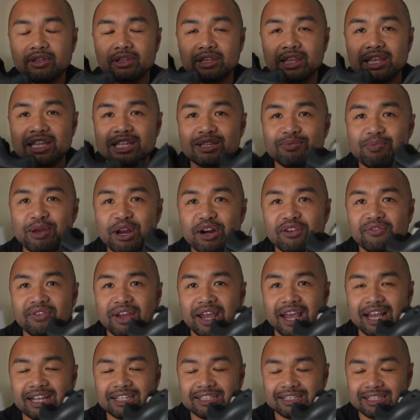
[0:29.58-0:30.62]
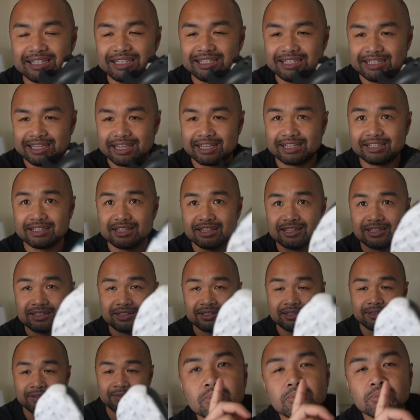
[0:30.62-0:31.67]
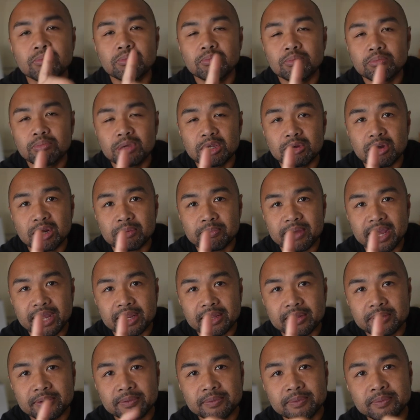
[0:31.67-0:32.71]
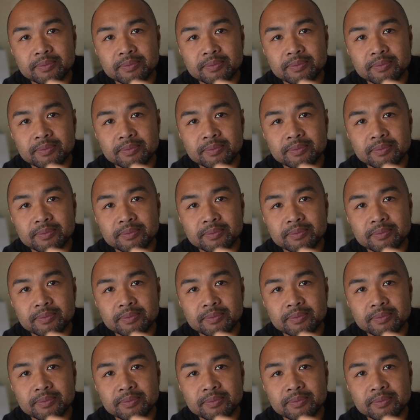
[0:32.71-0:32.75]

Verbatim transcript: this pair of XT6s. Be right back.